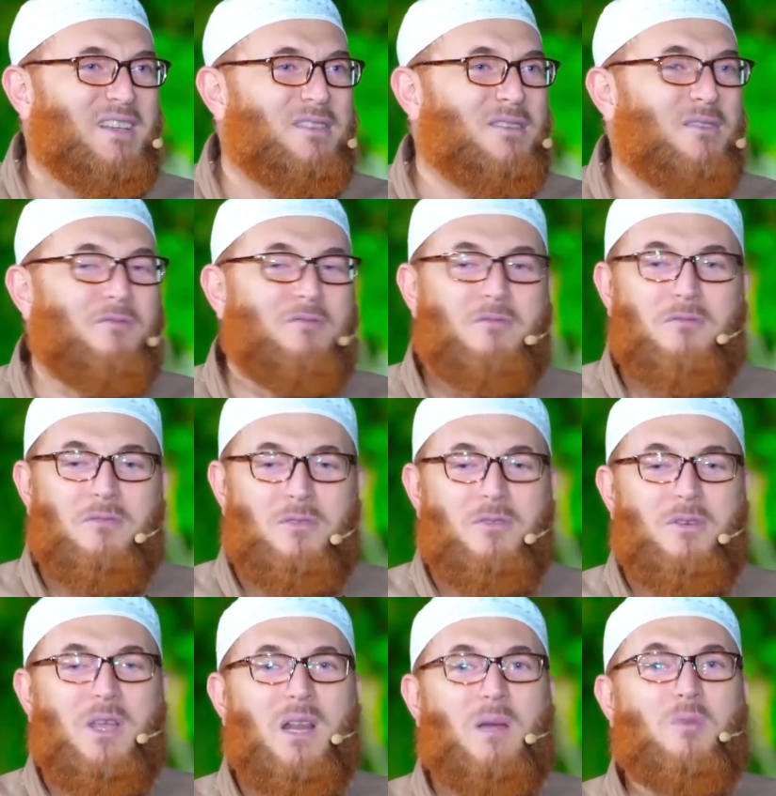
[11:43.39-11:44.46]
So when we're
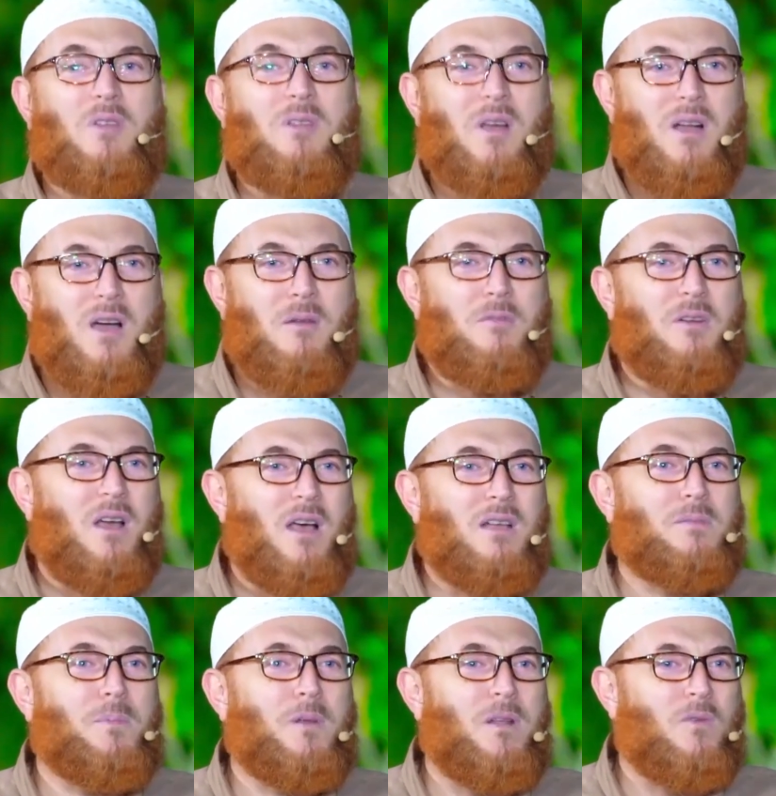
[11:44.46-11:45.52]
talking about the couple,
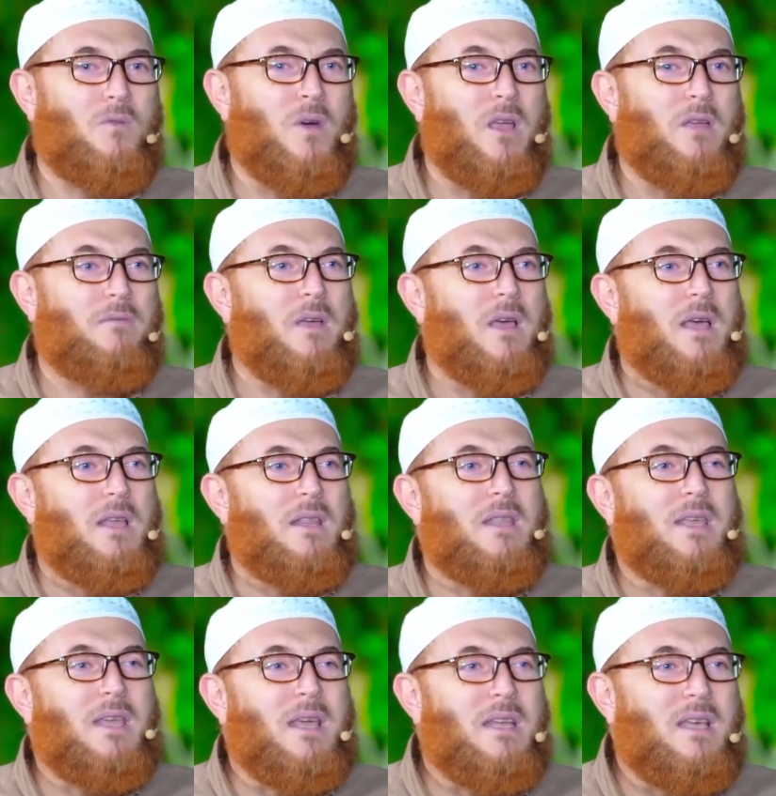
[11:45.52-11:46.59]
husband and wife,
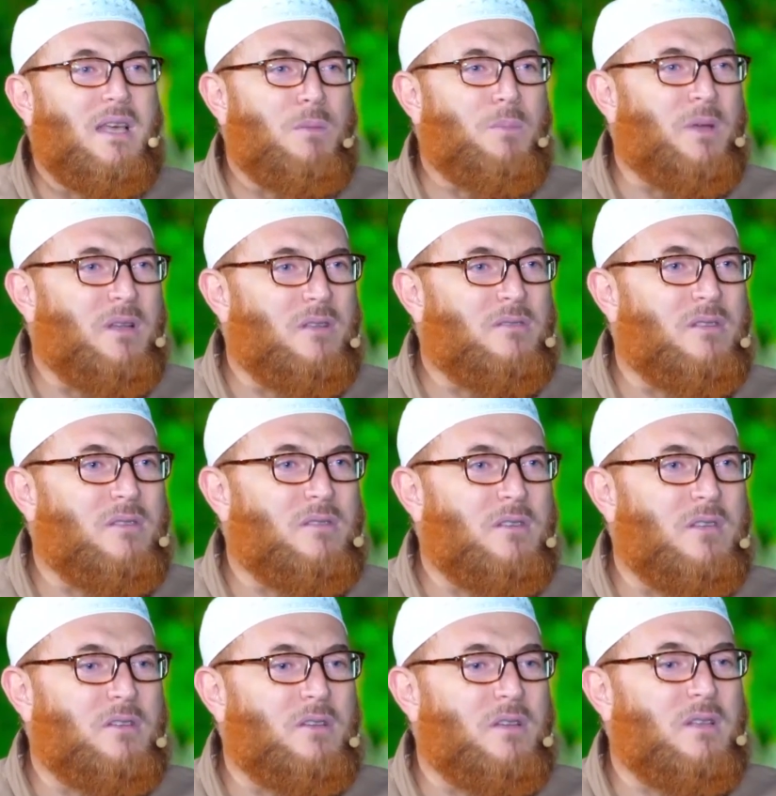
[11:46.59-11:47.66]
they can help and assist
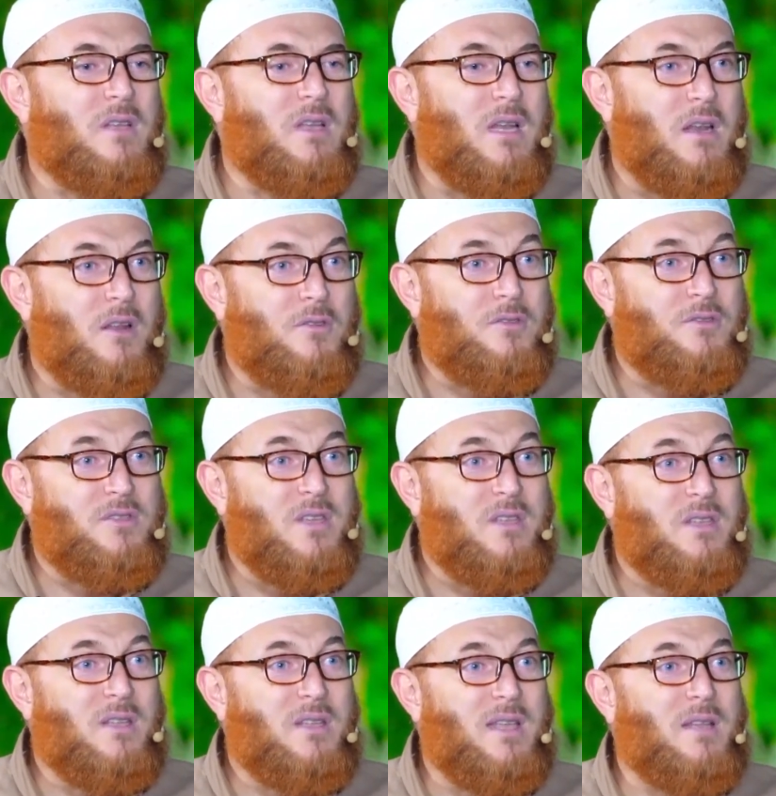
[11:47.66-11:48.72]
each other in
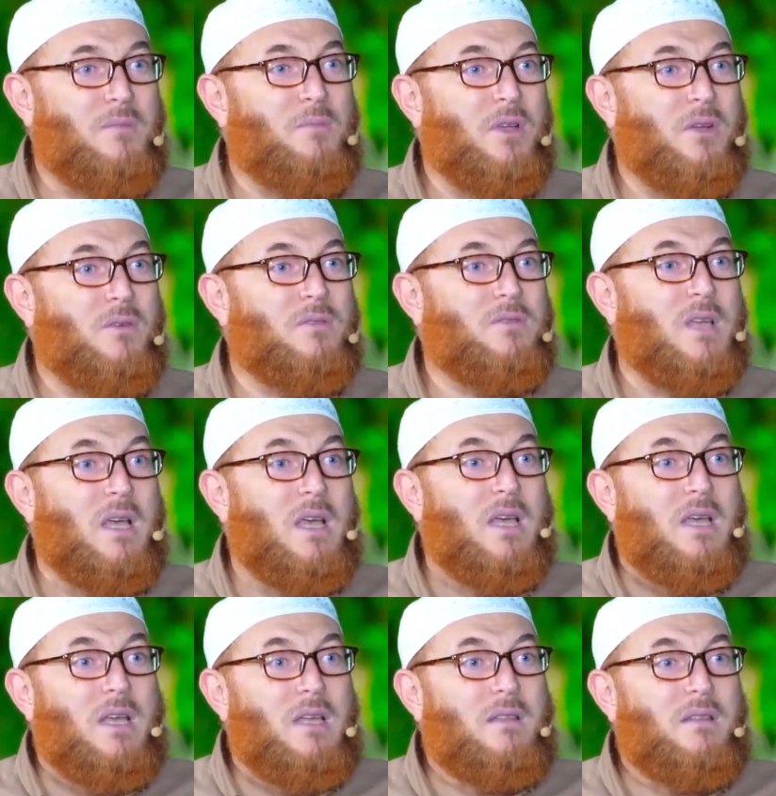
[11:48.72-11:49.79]
understanding that because
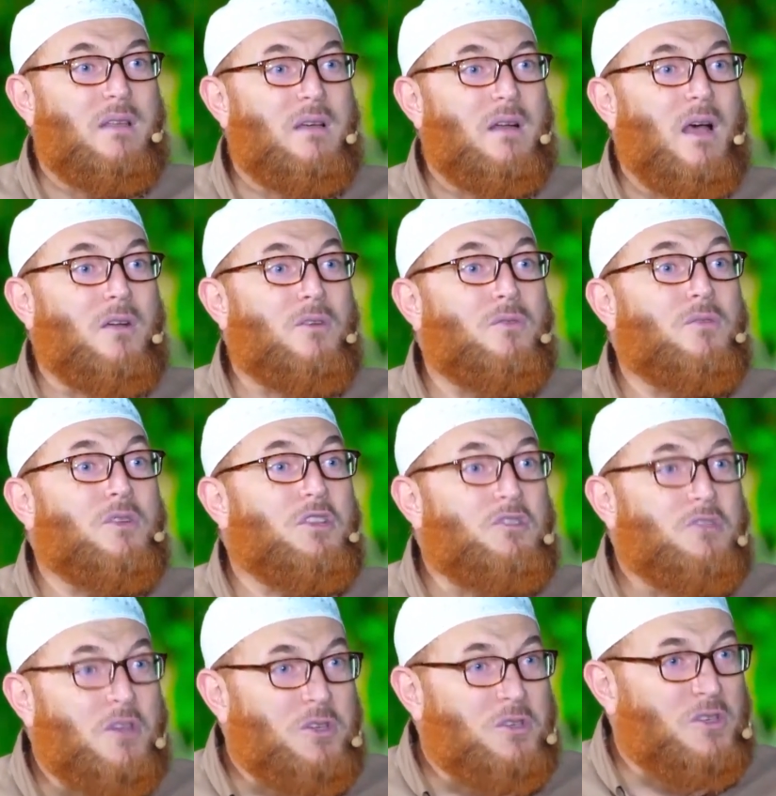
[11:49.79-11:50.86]
there are no
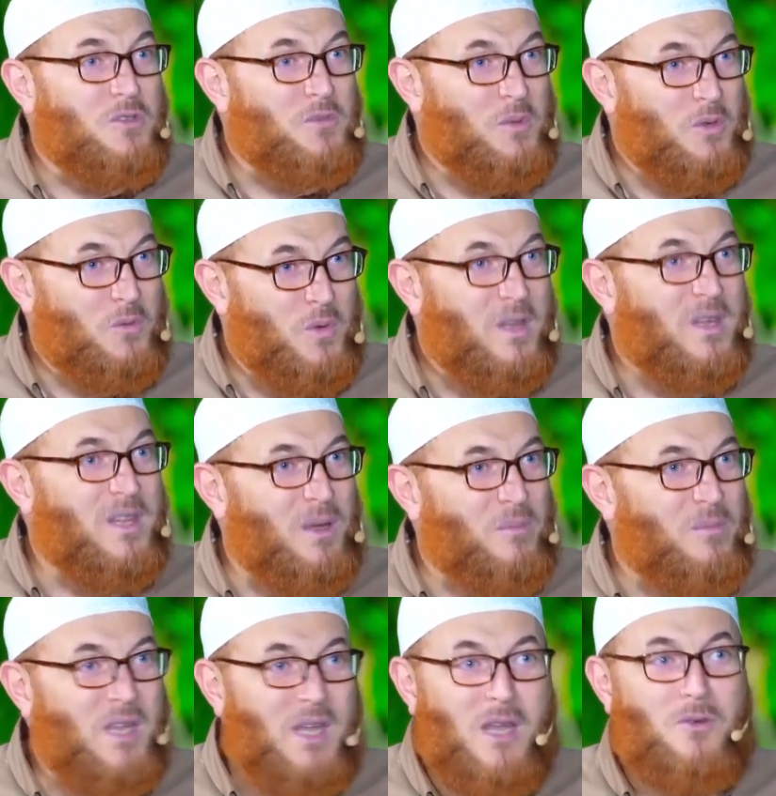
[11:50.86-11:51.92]
restrictions between
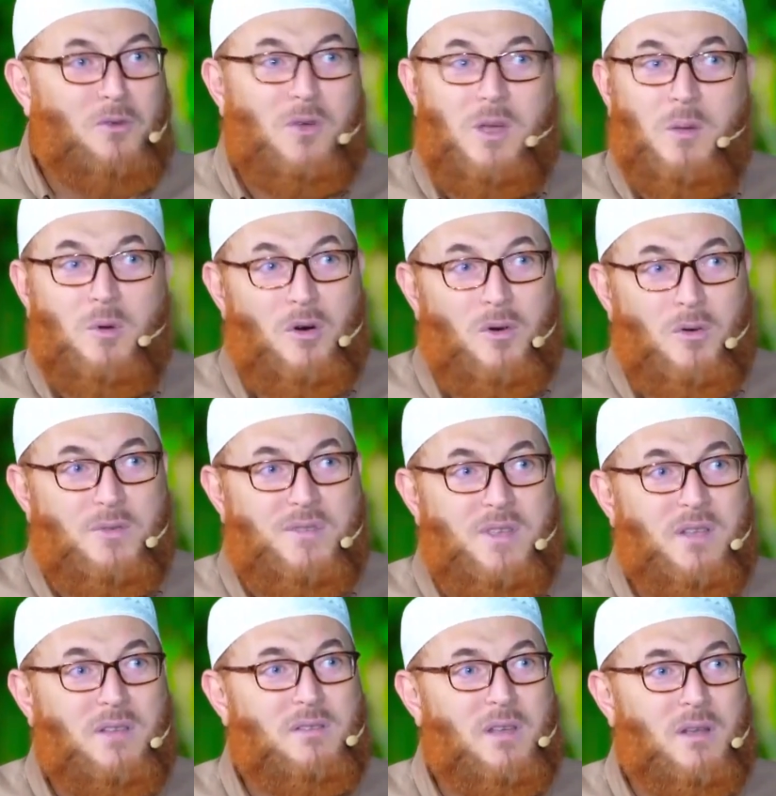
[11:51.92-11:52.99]
them. They can talk about hmm. all
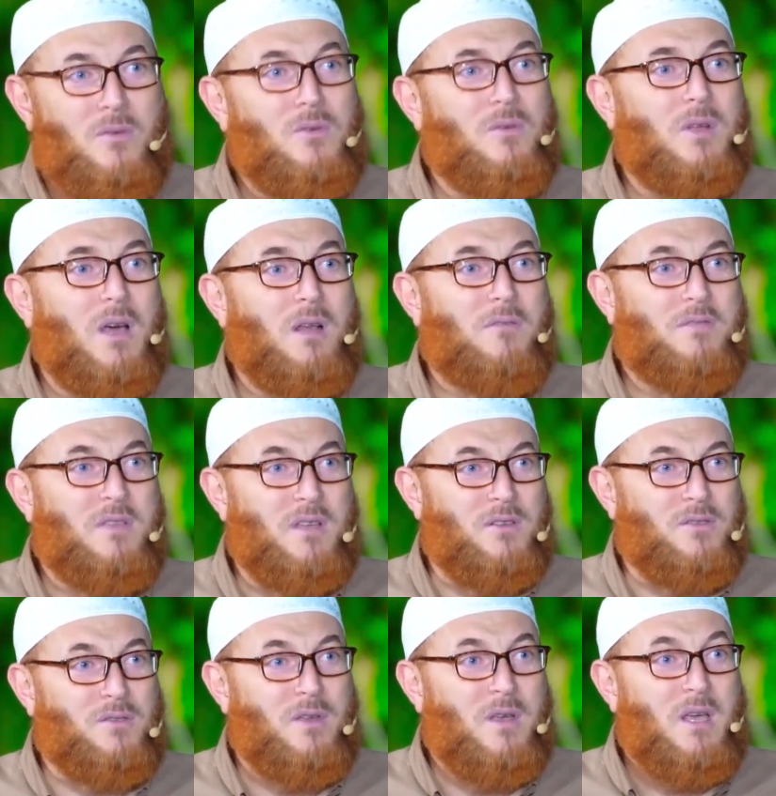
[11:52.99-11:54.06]
things and all kind of
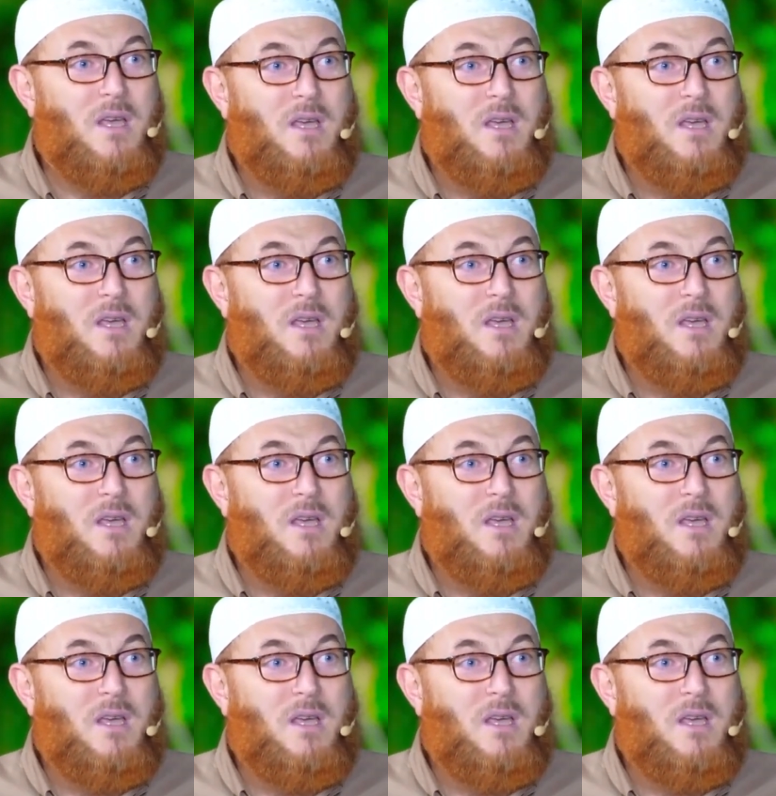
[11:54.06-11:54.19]
things.